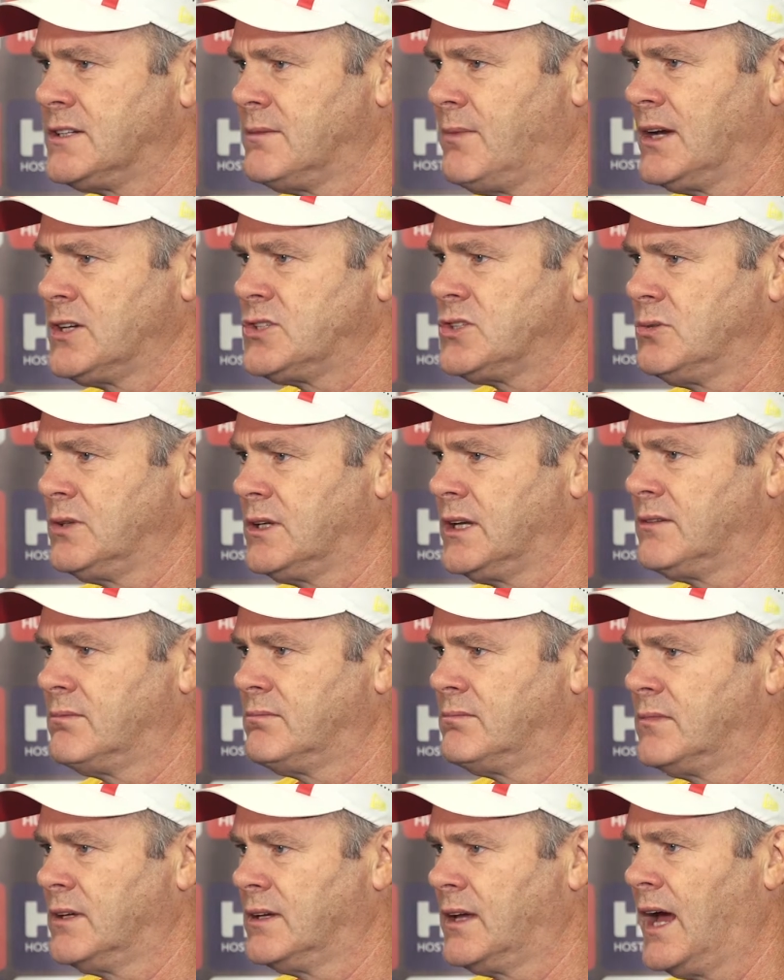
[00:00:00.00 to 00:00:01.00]
to make sure we
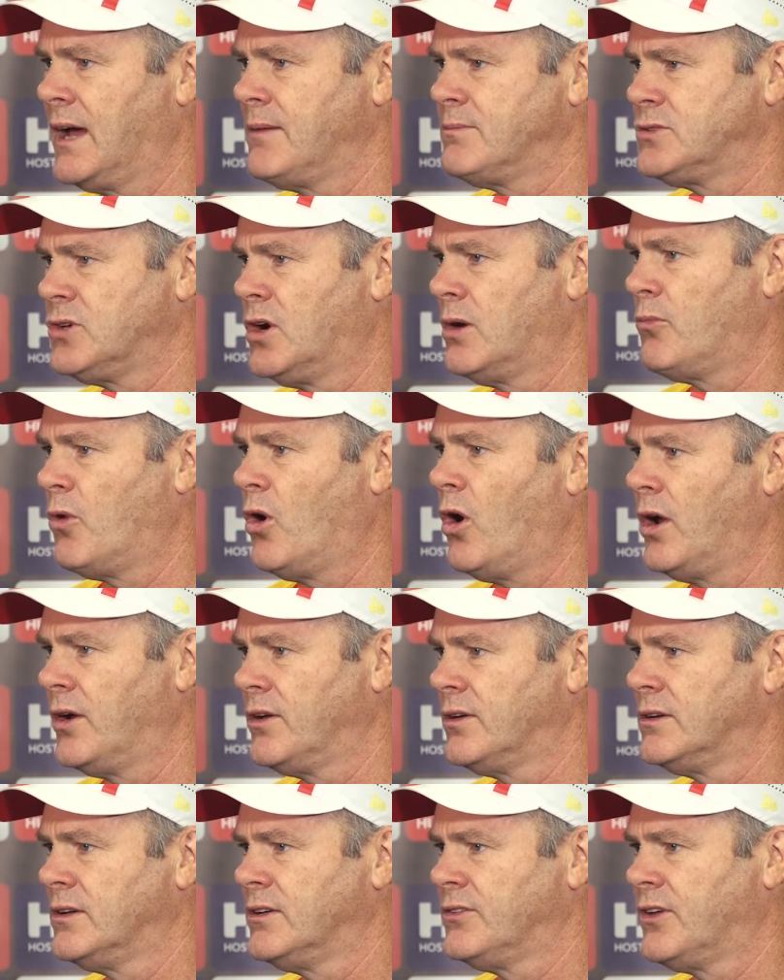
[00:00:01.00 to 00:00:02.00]
get the game time
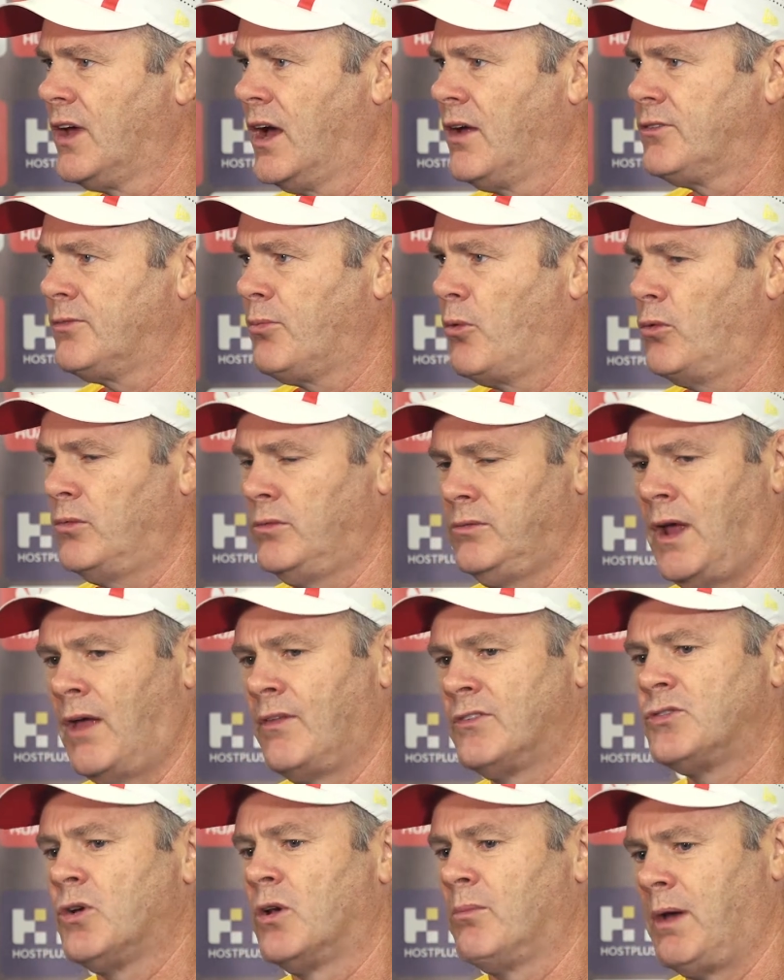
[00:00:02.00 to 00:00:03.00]
right. So it's what, you
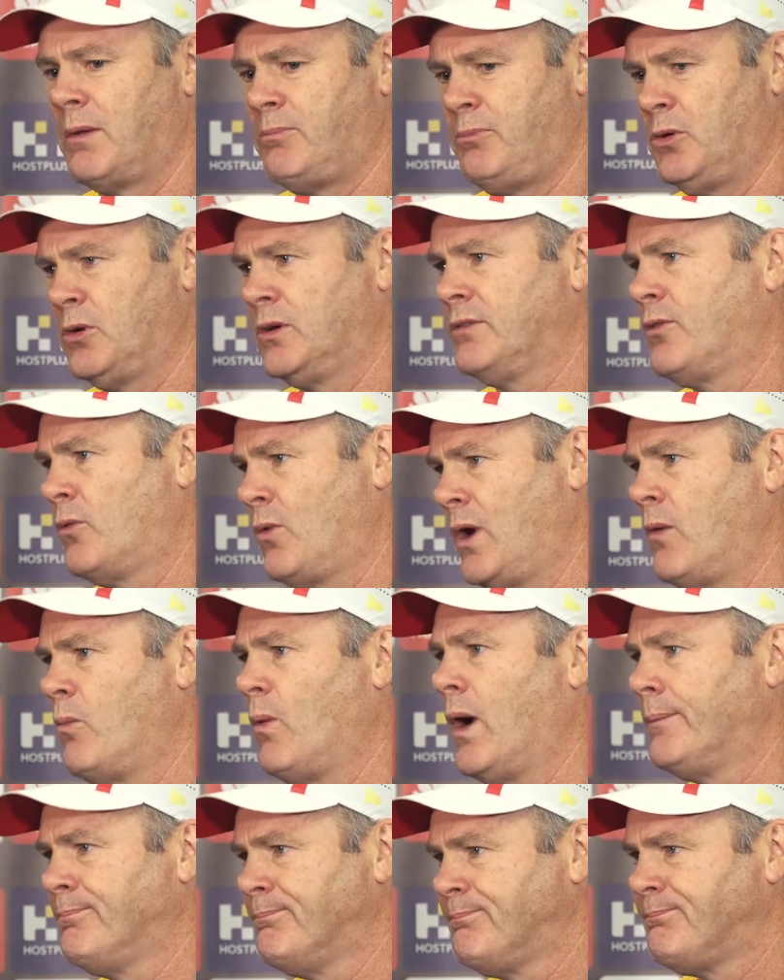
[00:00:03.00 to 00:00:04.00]
know, it's all about building for round
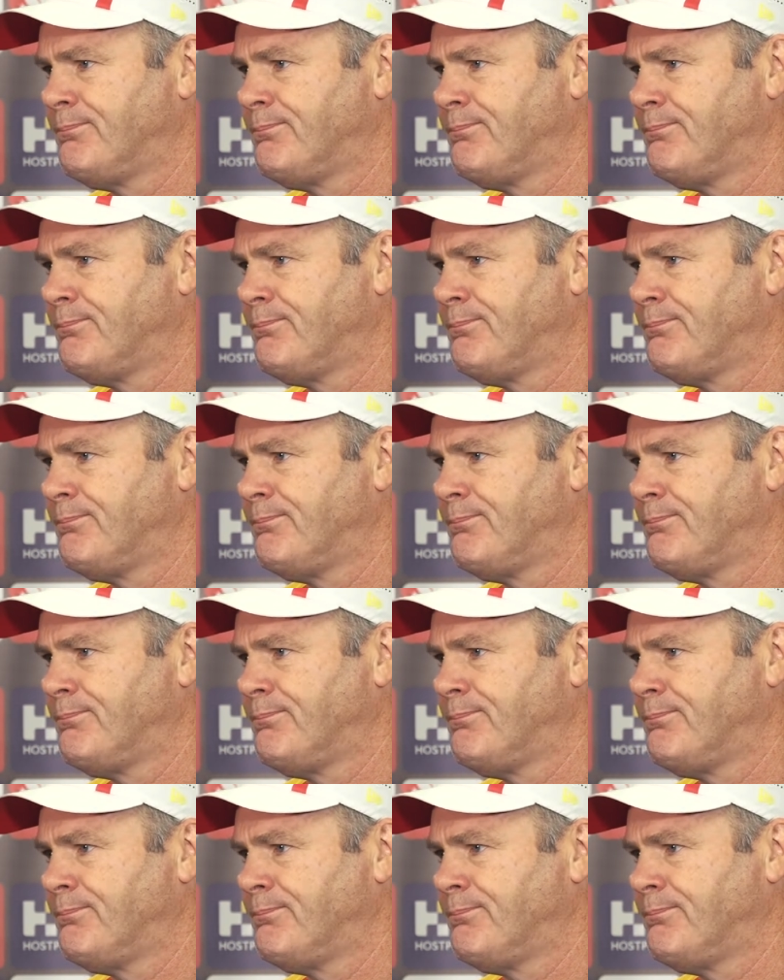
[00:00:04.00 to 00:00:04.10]
one.